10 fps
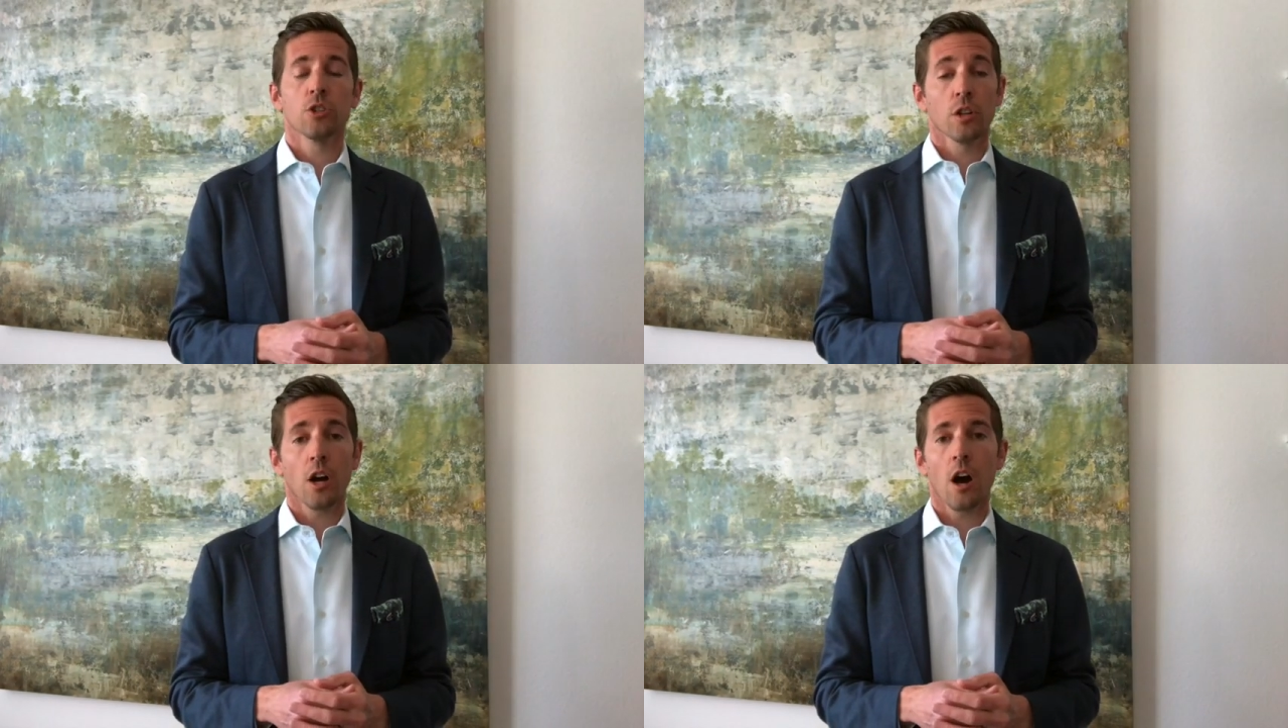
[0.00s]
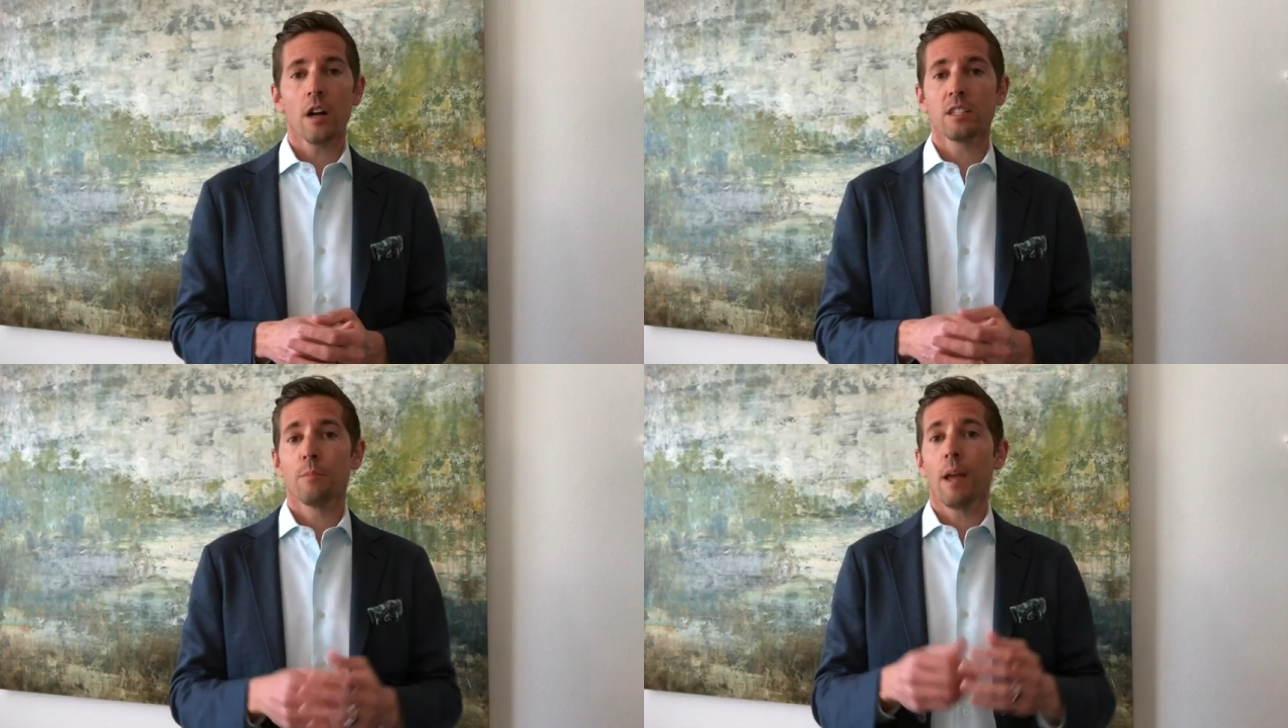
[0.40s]
should
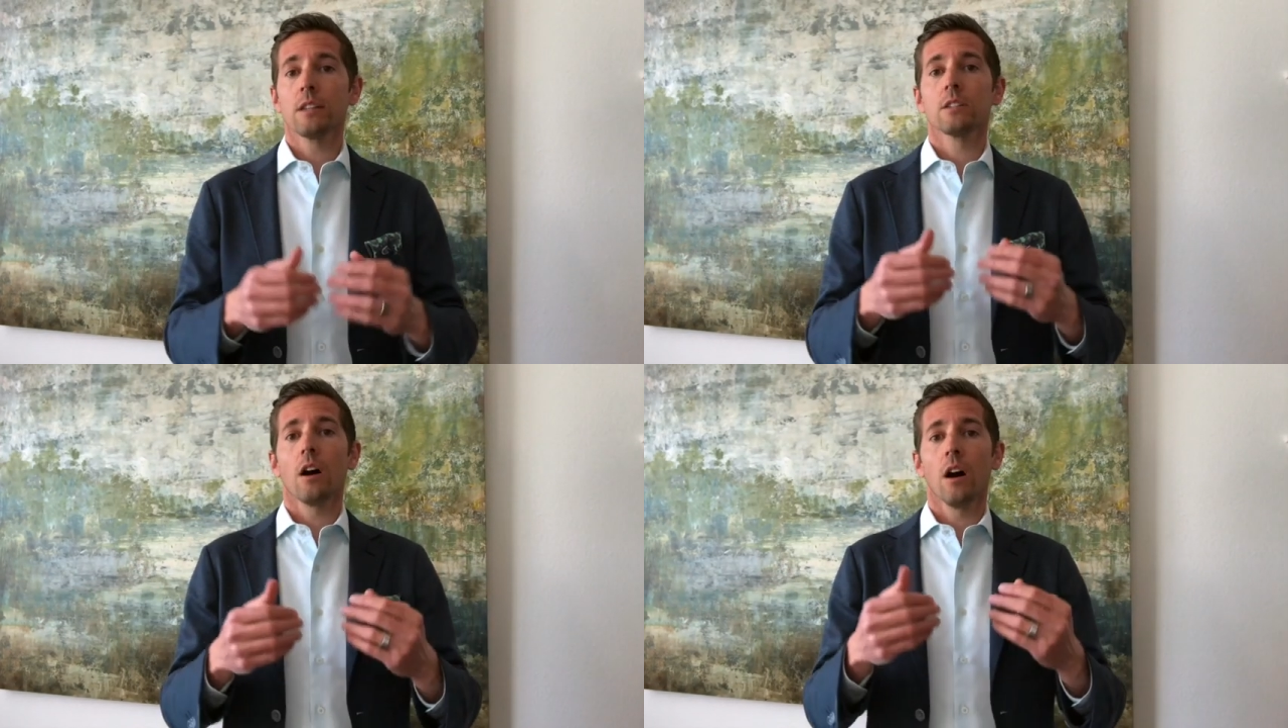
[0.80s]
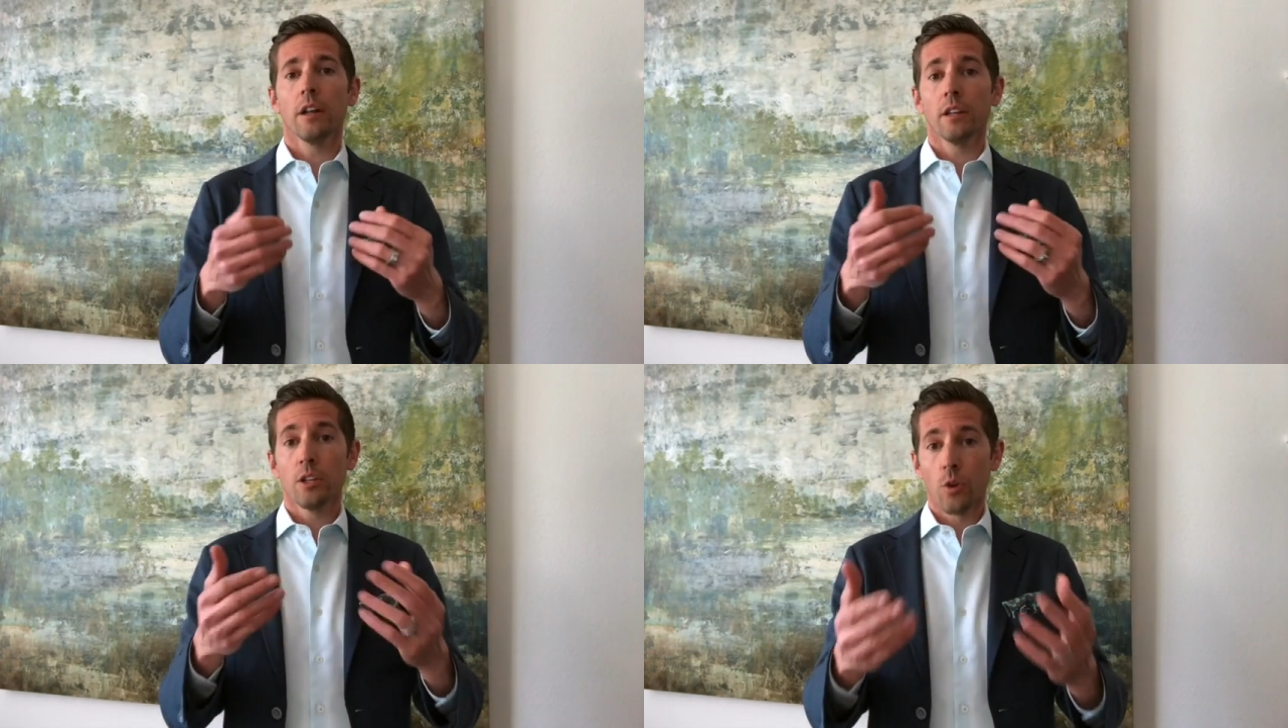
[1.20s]
cost based
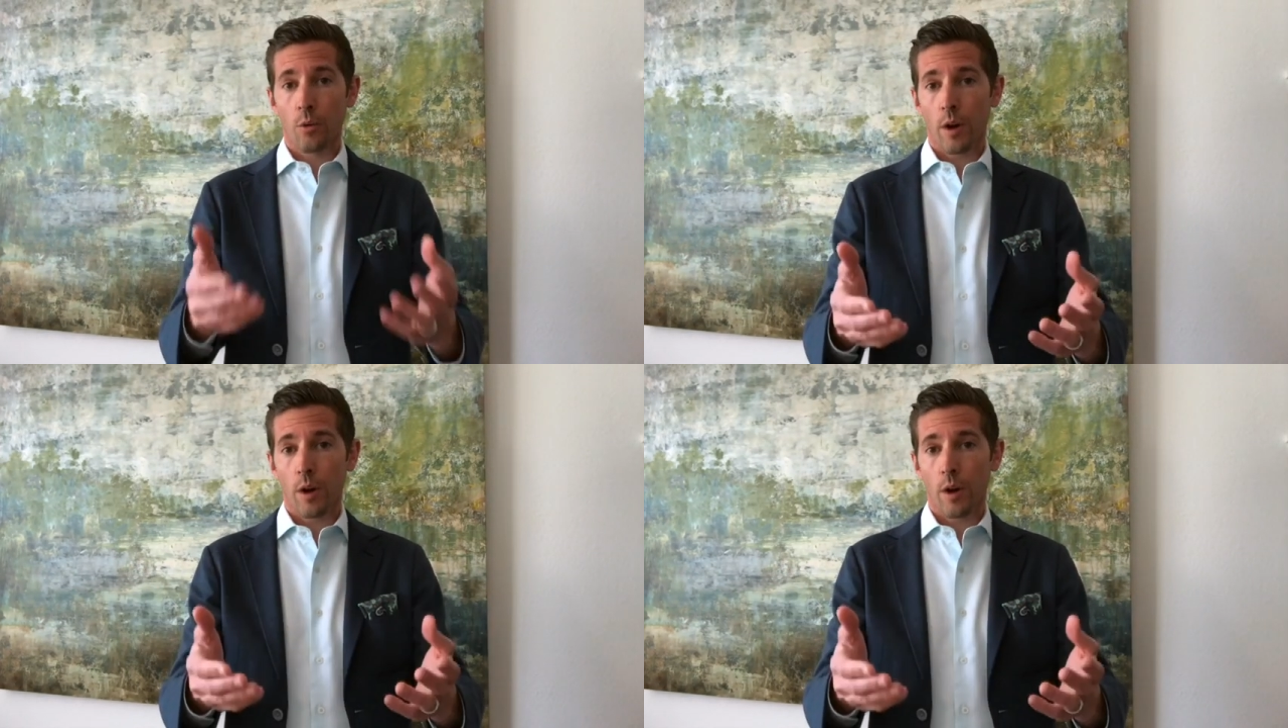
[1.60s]
on your